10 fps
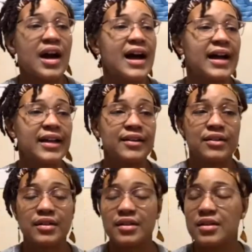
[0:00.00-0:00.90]

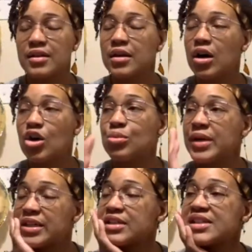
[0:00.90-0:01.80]
Oh
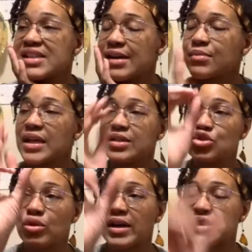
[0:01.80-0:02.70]
my goodness, I'm like
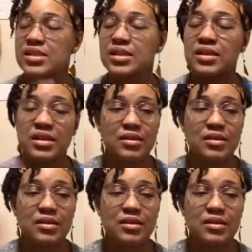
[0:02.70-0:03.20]
trying to